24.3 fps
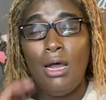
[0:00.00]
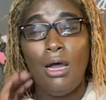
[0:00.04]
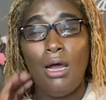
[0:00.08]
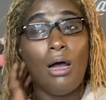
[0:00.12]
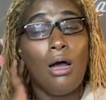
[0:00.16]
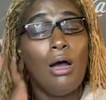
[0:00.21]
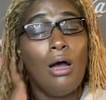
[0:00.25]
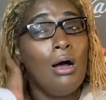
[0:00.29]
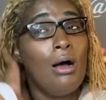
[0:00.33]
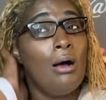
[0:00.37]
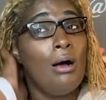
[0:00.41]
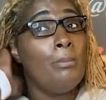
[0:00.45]

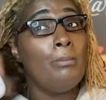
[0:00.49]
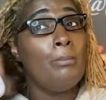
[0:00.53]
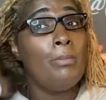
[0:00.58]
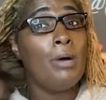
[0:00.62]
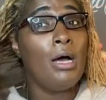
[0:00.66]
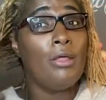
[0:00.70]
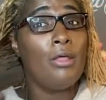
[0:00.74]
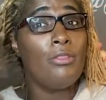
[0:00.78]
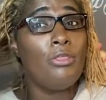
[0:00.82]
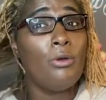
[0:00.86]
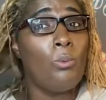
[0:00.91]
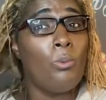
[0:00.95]

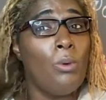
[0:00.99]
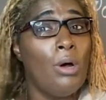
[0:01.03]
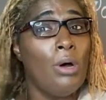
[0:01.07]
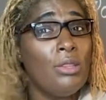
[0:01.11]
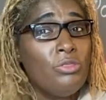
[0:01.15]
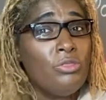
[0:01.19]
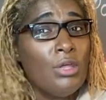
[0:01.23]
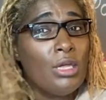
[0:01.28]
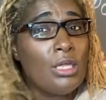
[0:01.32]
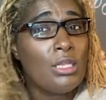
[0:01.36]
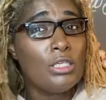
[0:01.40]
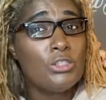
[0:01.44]
The one
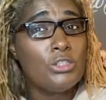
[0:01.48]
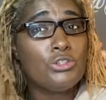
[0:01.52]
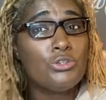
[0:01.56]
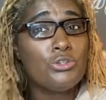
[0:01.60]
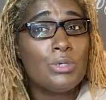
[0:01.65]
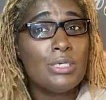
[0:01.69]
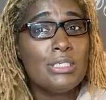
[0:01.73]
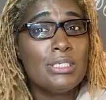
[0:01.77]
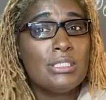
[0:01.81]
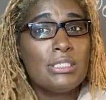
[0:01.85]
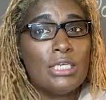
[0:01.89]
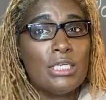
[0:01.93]
thing
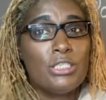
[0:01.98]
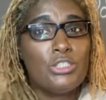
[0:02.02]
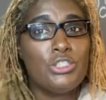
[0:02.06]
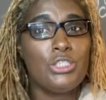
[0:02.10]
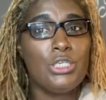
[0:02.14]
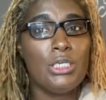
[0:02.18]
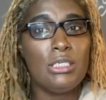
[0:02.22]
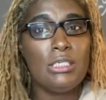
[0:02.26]
Latrice said she